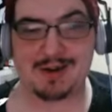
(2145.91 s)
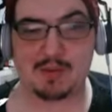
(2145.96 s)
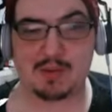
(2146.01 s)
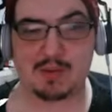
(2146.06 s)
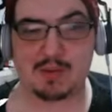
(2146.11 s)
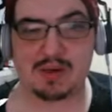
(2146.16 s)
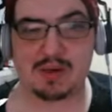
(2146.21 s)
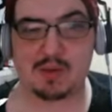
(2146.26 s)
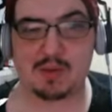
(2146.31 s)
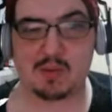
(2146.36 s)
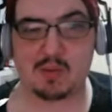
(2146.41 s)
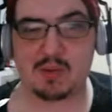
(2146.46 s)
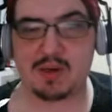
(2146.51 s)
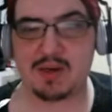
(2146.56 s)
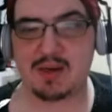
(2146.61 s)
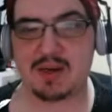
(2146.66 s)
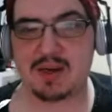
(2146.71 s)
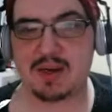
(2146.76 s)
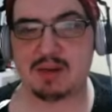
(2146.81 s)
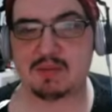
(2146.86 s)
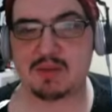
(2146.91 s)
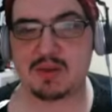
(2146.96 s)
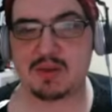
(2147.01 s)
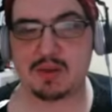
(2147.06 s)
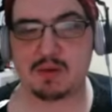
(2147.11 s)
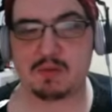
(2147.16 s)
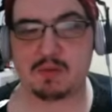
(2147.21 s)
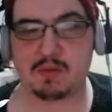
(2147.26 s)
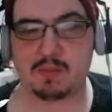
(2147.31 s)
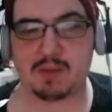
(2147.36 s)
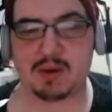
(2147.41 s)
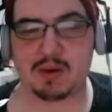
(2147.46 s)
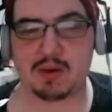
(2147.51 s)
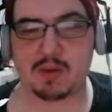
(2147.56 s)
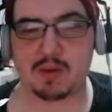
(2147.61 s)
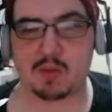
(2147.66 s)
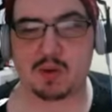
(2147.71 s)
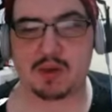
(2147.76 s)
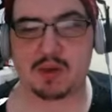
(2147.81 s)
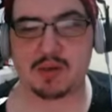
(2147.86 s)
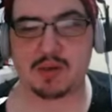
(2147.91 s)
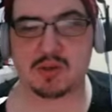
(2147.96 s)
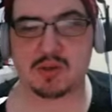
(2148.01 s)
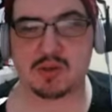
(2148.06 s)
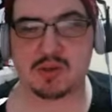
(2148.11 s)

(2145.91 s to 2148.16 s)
We didn't have a silver pocket watch,